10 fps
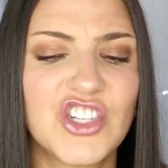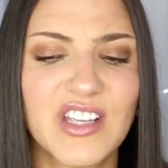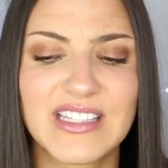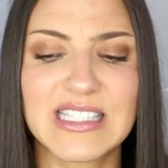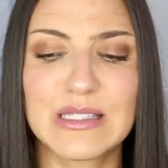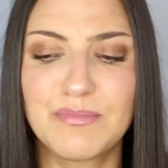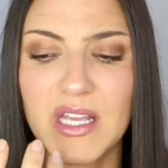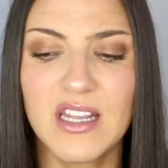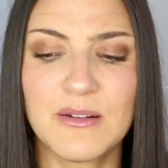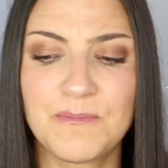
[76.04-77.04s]
she like
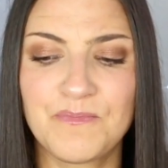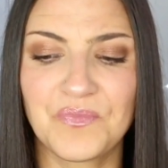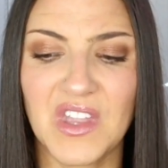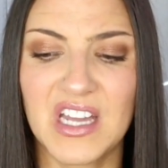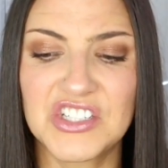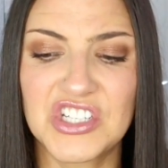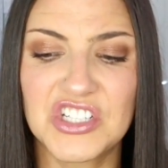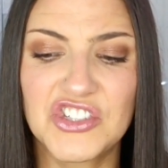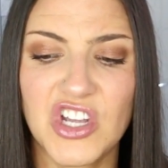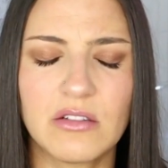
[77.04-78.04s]
spit and
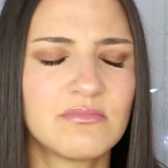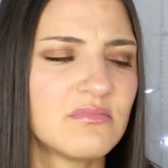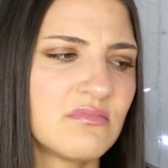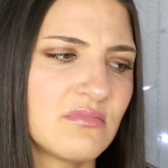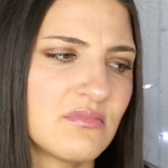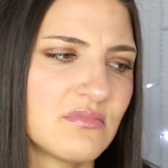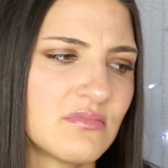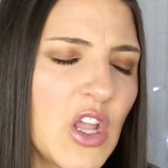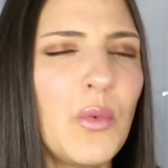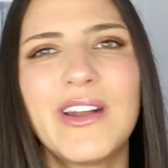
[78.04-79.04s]
she had chunks?
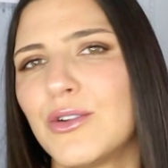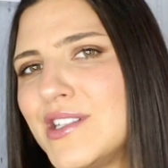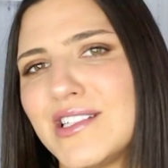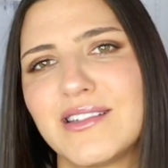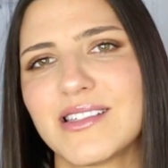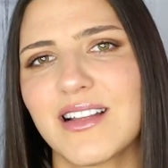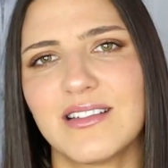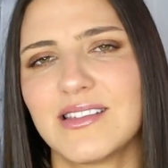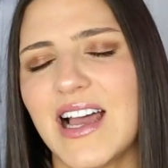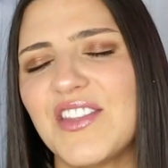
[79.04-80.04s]
We don't need to
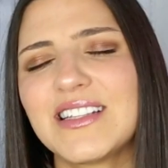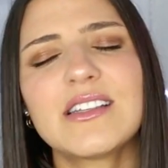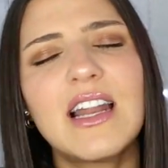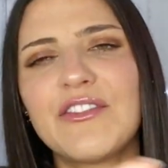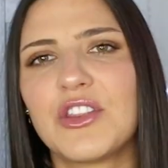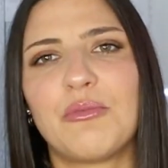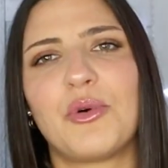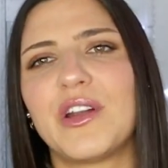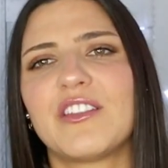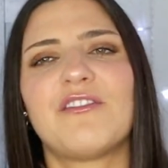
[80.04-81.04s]
discuss that. That's not even the
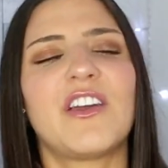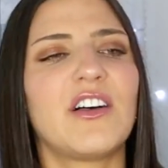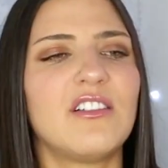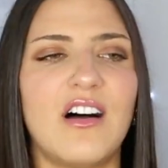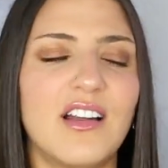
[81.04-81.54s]
point of the fail,